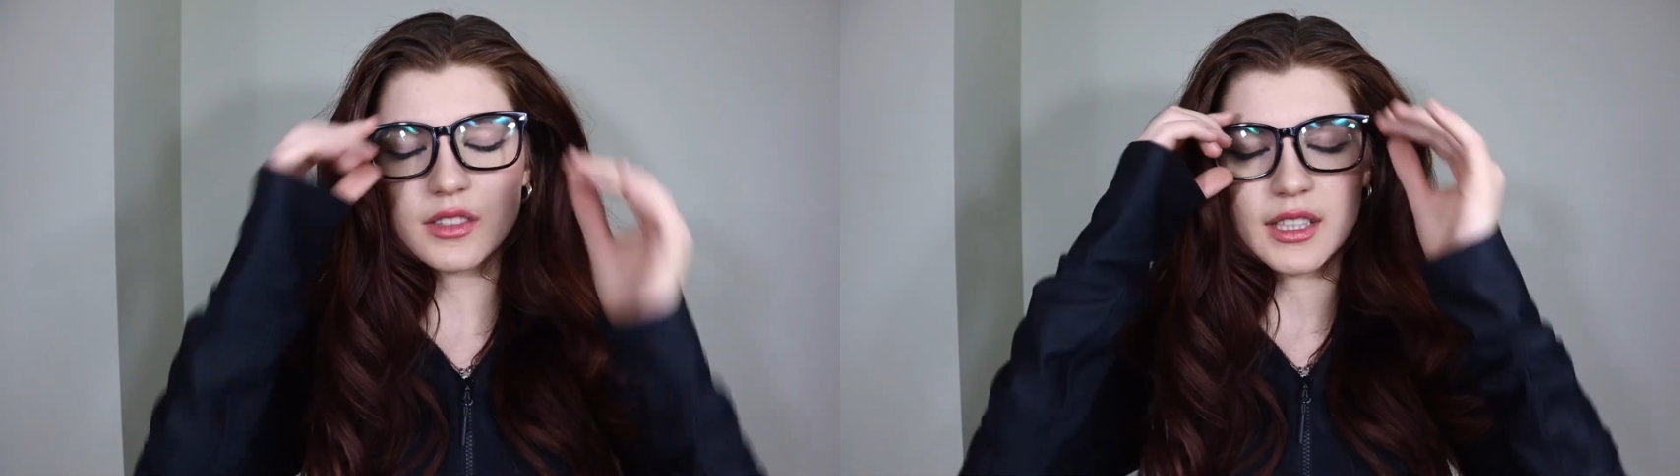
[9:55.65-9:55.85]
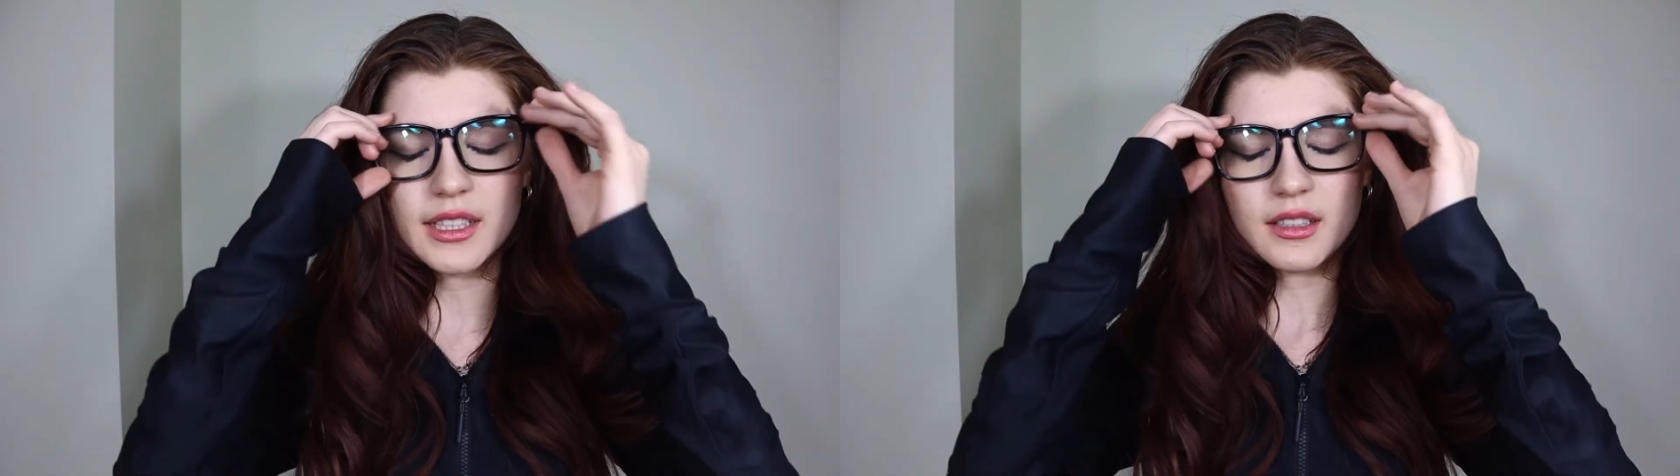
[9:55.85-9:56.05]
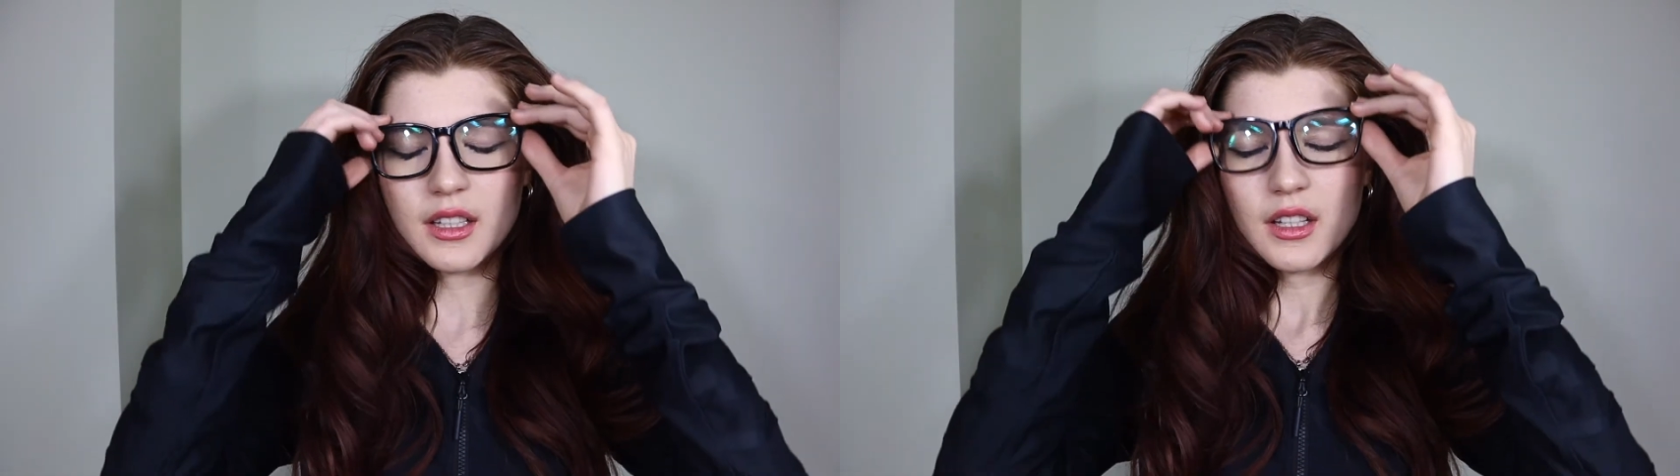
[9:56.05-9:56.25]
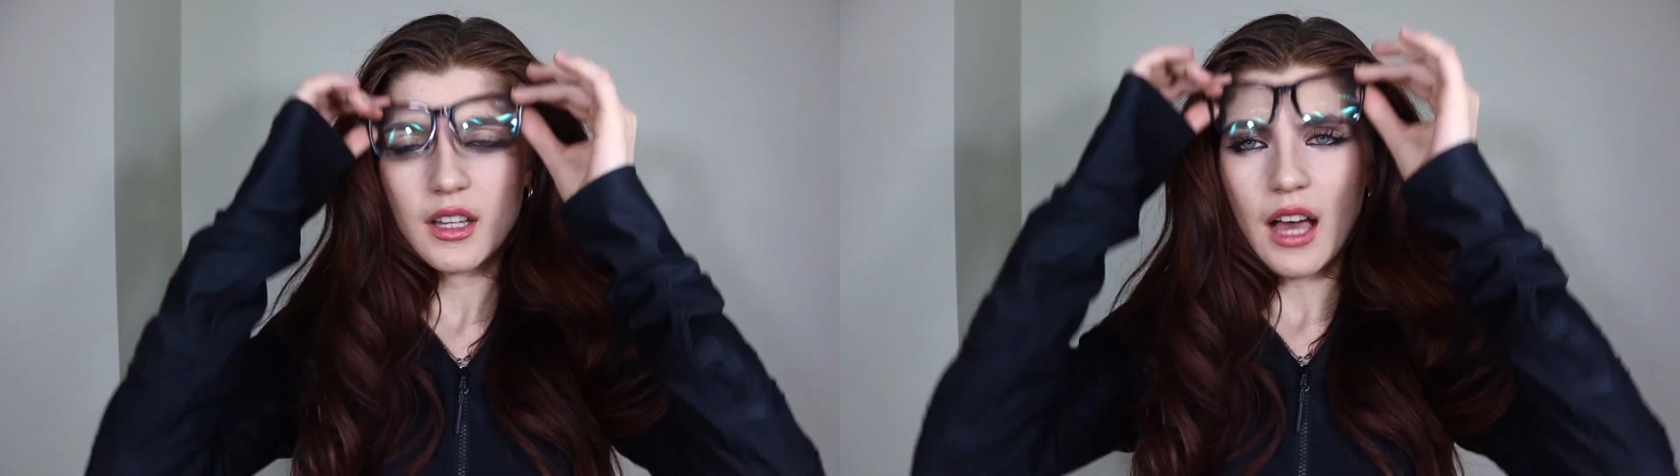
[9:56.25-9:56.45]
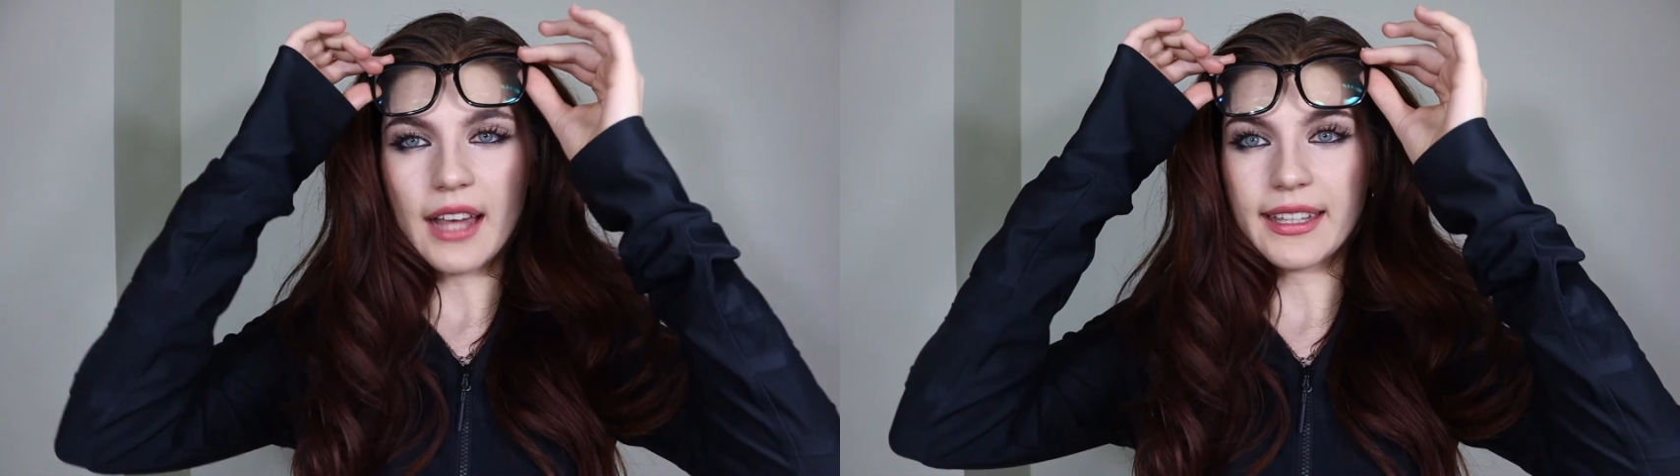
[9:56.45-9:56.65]
like,
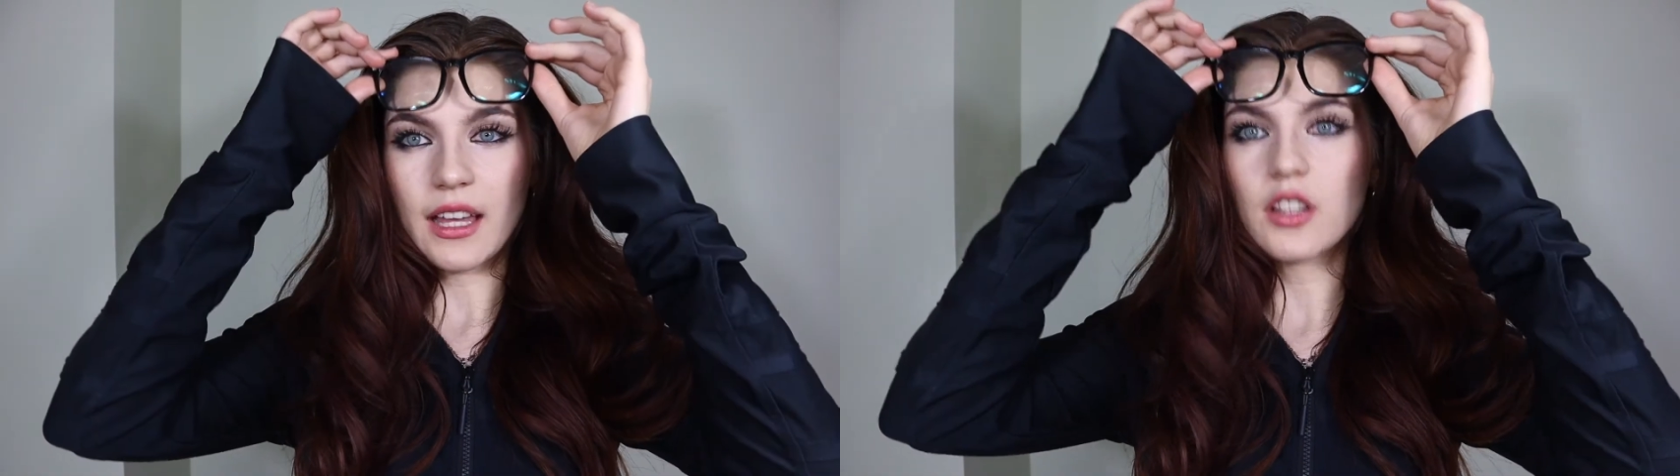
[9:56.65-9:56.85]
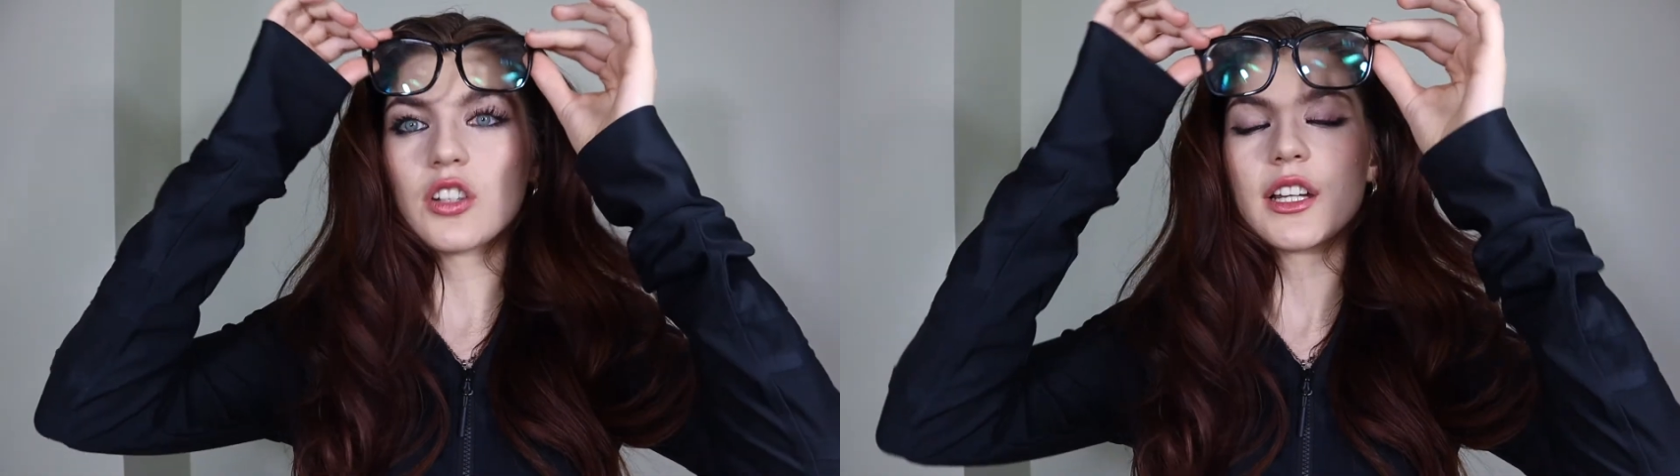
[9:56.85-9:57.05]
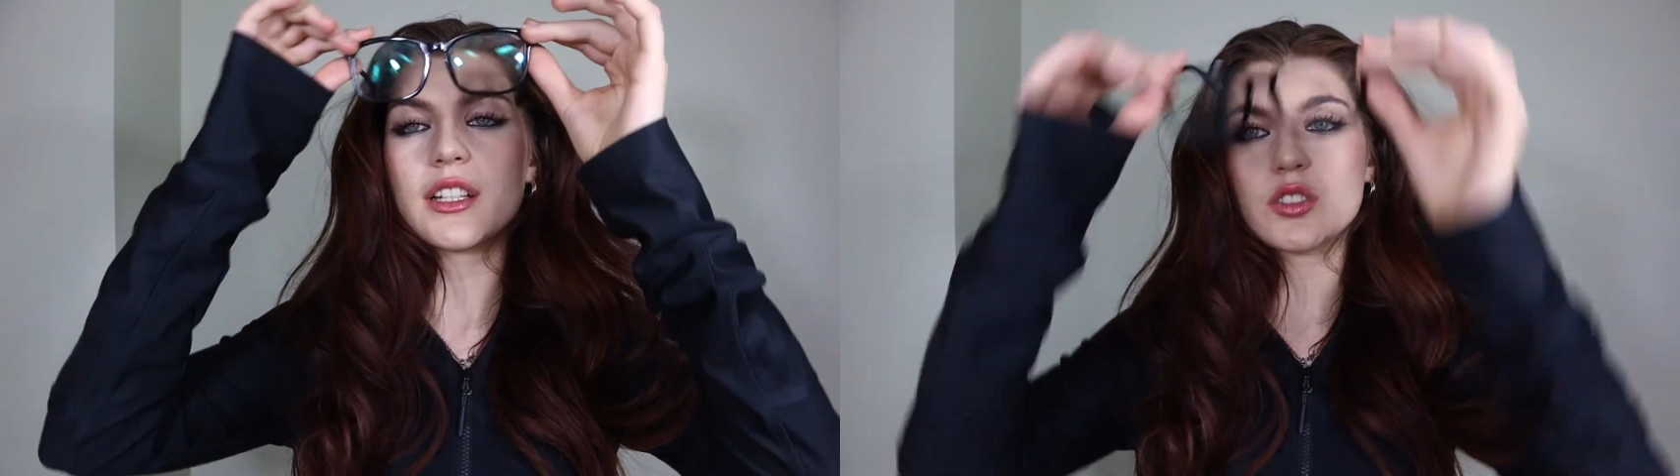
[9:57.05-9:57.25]
I can't look at a